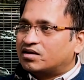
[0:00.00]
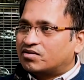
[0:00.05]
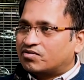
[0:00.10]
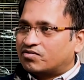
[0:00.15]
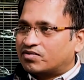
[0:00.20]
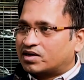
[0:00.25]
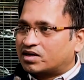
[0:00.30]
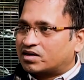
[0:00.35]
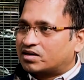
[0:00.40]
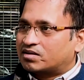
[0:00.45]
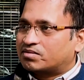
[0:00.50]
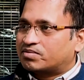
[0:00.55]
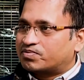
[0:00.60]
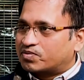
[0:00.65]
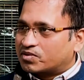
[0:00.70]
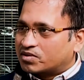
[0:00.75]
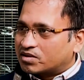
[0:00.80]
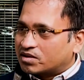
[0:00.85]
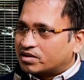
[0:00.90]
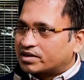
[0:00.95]
you'll
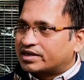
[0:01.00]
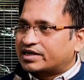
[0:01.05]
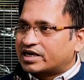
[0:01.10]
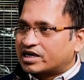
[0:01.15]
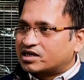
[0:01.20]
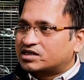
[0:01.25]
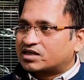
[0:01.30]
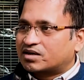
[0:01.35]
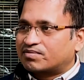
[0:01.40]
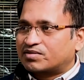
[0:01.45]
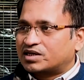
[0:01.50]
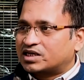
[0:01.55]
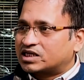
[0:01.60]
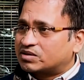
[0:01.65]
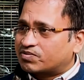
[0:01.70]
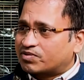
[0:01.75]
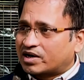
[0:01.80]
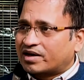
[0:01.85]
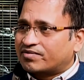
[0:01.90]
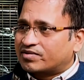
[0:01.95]
retain somebody's
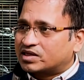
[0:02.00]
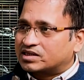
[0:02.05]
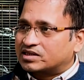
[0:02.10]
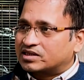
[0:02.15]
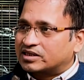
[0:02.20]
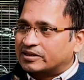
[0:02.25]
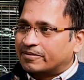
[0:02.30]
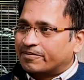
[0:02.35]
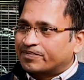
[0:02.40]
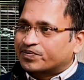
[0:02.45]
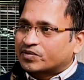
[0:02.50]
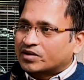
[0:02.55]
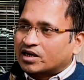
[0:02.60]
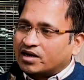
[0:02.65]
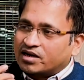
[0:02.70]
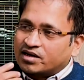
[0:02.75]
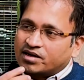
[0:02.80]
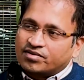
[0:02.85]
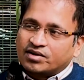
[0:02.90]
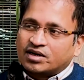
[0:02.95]
privacy,
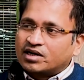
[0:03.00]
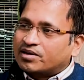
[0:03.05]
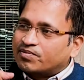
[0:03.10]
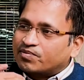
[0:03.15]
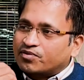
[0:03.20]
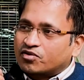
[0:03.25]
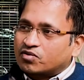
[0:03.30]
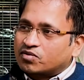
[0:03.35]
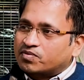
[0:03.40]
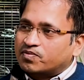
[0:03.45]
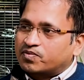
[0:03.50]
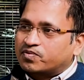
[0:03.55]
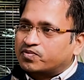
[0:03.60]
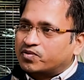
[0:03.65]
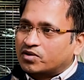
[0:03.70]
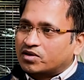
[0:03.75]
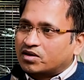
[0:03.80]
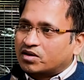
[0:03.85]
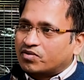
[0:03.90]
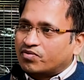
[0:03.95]
and it will improve
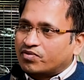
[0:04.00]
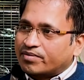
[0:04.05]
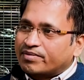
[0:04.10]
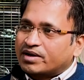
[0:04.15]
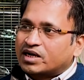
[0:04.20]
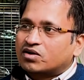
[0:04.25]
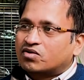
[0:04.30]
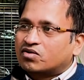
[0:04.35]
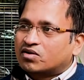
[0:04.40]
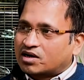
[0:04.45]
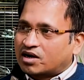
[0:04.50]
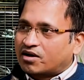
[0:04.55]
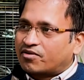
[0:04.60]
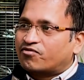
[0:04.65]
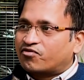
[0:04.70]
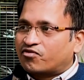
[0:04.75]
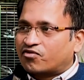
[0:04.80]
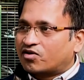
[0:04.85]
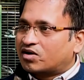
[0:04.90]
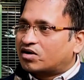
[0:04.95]
women to come
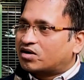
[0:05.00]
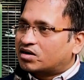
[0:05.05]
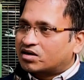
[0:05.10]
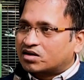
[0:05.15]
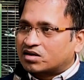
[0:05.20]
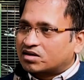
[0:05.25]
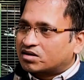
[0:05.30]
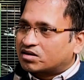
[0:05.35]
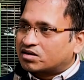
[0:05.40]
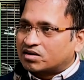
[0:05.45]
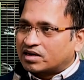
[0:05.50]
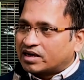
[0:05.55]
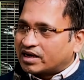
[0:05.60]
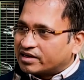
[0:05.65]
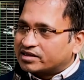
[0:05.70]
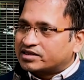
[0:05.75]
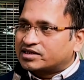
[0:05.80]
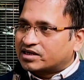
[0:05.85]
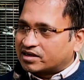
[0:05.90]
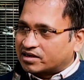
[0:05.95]
for the
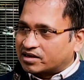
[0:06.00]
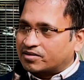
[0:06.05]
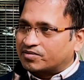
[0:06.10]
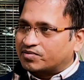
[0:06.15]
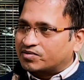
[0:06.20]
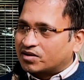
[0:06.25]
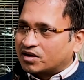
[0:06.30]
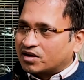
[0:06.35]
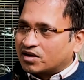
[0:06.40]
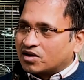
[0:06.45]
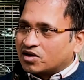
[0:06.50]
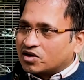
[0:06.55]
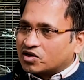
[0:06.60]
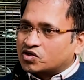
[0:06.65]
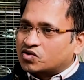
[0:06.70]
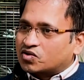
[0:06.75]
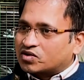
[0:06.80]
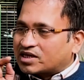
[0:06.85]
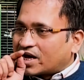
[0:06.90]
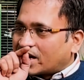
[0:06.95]
health checkup.
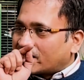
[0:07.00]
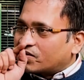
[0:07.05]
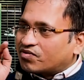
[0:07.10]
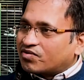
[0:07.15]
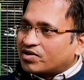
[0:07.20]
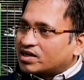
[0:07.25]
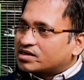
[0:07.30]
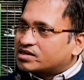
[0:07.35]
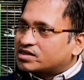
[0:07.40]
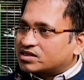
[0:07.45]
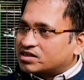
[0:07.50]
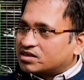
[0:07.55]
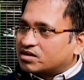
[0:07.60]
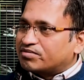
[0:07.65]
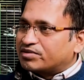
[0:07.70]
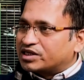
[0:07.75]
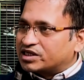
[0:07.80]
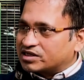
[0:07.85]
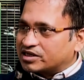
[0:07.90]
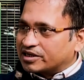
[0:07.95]
So that was
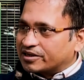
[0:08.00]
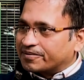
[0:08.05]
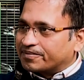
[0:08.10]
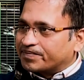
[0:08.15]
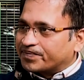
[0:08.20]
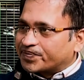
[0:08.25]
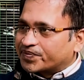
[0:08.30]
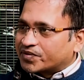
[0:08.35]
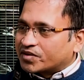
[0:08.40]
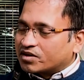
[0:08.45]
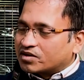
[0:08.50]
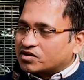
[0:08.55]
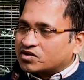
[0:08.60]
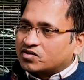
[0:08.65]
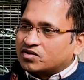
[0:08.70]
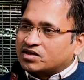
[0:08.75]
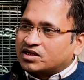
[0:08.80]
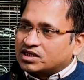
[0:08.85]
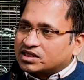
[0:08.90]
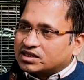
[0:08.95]
missing. So
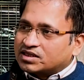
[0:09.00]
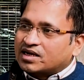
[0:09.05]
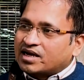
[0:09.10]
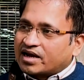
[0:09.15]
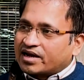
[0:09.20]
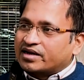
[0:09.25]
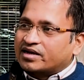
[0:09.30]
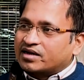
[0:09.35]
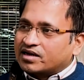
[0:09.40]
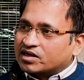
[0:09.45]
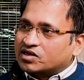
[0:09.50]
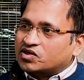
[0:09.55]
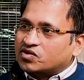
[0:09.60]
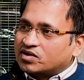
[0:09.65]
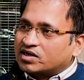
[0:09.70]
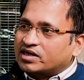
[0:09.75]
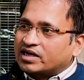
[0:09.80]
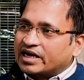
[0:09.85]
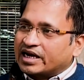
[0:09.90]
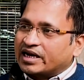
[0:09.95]
this guy
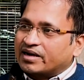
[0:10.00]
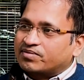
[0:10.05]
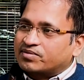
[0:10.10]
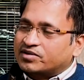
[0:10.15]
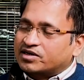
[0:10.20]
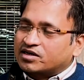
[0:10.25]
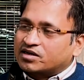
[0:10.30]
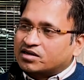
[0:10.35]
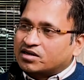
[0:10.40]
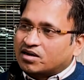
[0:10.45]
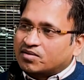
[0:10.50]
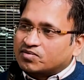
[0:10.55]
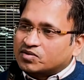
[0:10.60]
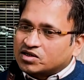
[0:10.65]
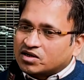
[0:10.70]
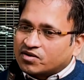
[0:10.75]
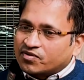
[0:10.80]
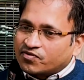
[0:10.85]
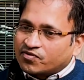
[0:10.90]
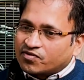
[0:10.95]
actually helped in terms
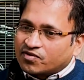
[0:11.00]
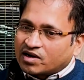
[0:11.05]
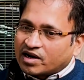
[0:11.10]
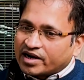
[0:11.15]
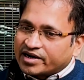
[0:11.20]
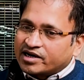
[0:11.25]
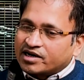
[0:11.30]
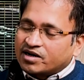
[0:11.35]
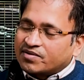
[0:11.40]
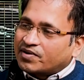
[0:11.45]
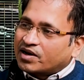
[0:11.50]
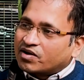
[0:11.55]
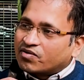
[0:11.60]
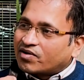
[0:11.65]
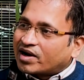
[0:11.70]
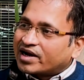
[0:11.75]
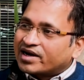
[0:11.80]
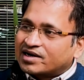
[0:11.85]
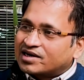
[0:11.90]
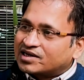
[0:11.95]
of identifying
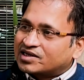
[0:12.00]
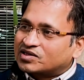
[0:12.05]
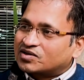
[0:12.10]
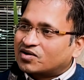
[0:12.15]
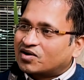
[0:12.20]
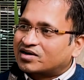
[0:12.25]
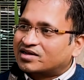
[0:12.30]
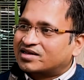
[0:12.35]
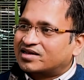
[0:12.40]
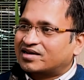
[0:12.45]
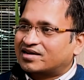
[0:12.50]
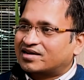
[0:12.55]
why it is not there.